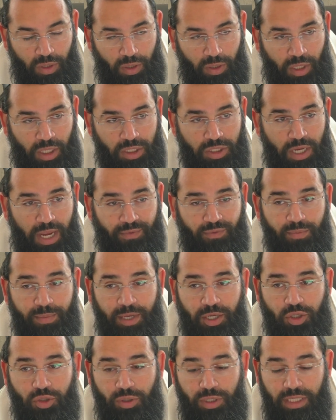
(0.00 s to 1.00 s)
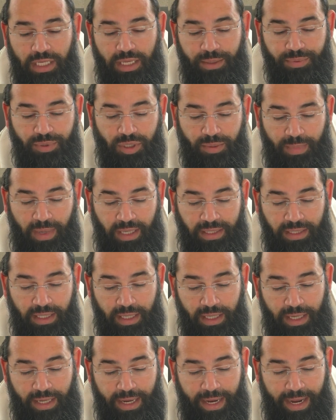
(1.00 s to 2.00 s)
because you have to make sure he keeps Shabbat
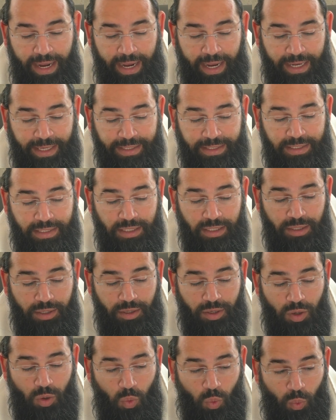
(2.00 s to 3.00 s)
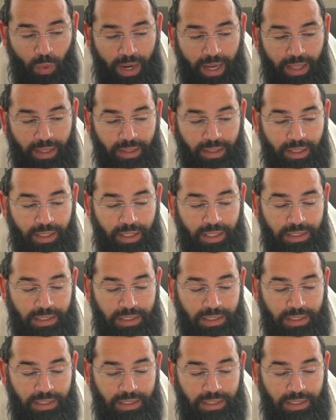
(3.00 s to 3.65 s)
as well.